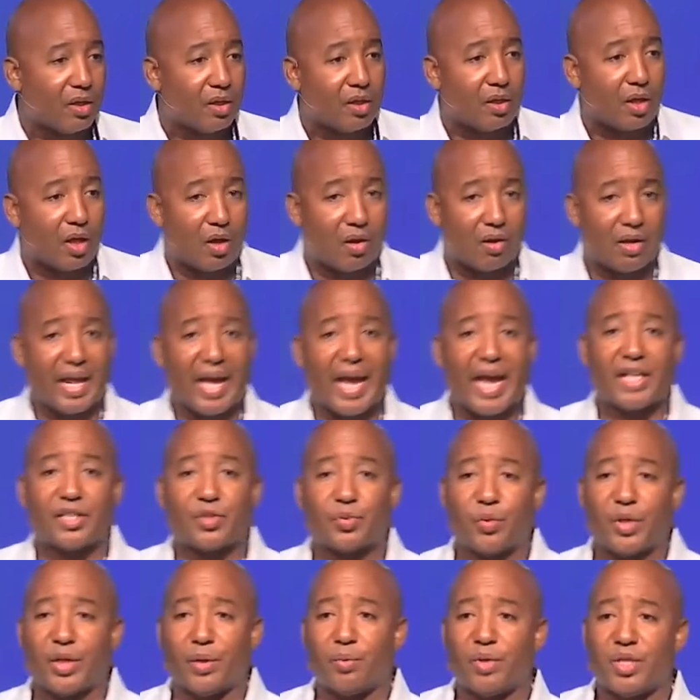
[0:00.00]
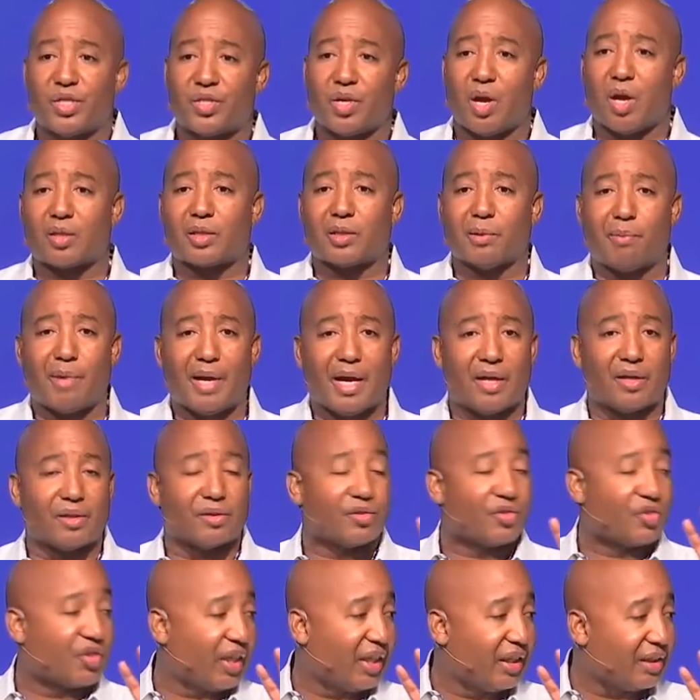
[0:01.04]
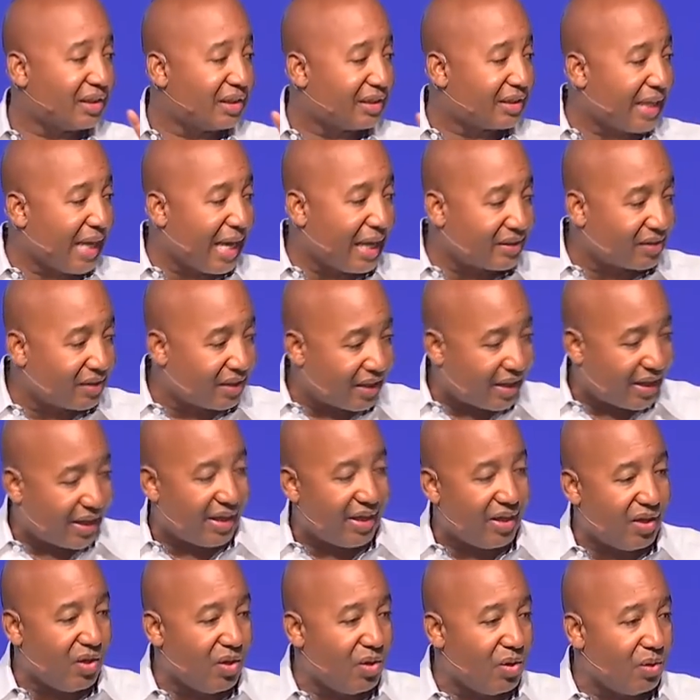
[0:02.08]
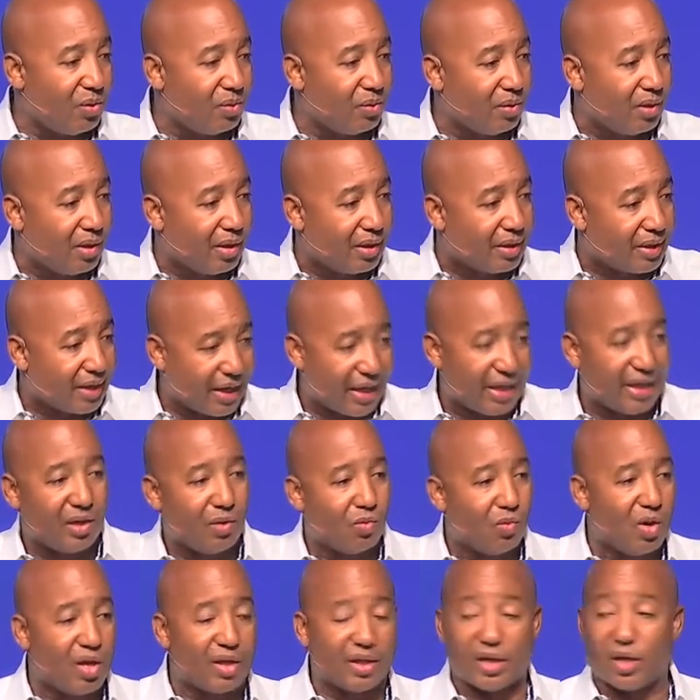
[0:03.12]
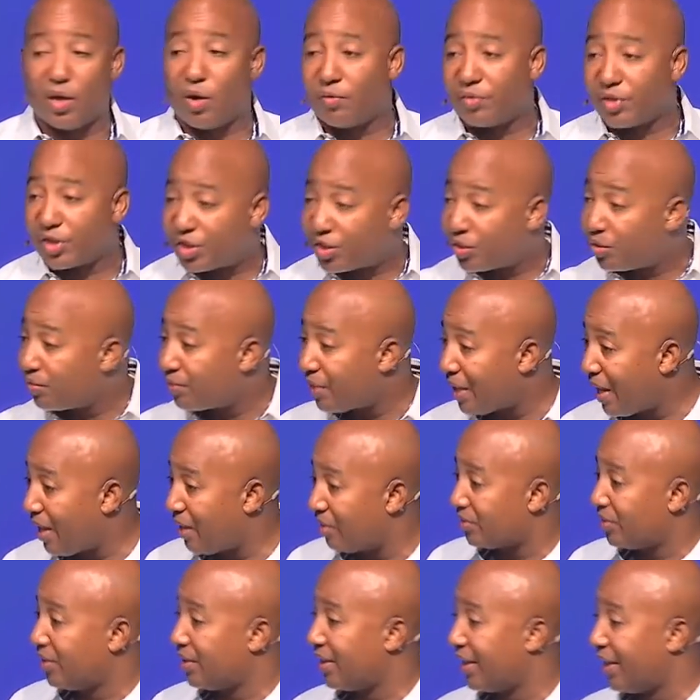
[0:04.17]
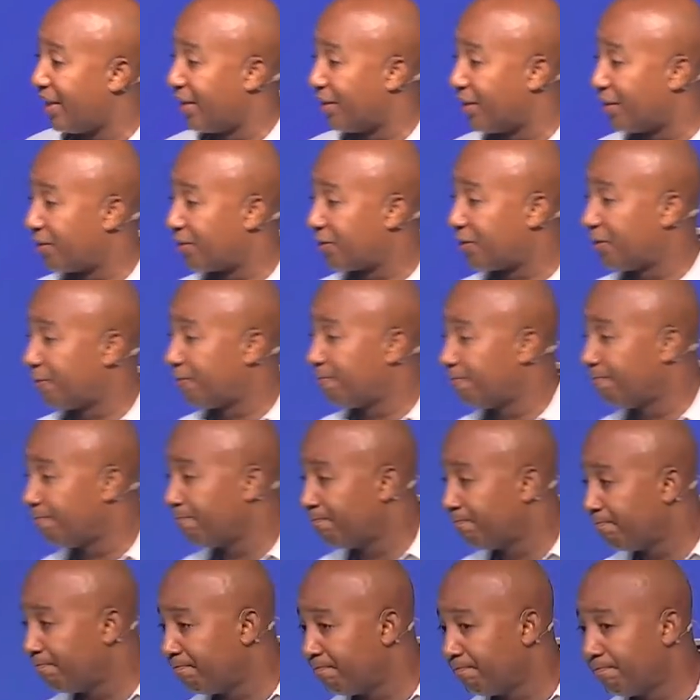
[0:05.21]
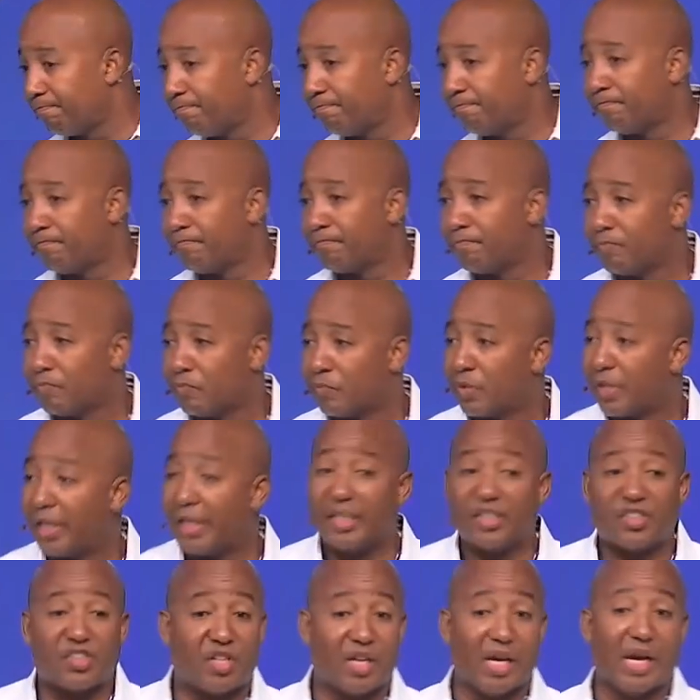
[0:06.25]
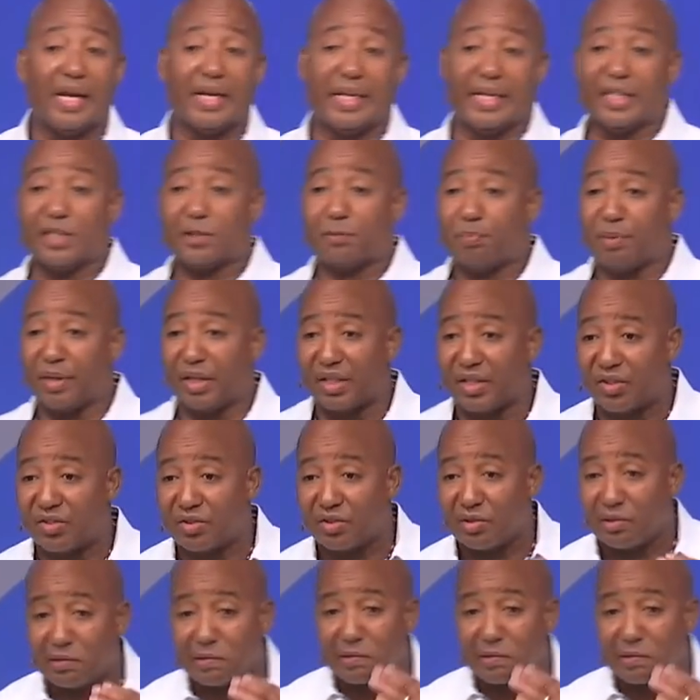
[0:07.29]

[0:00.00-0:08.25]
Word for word: On last week, we talked about Jesus hasn't healed anyone in over 2,000 years. He's done his piece.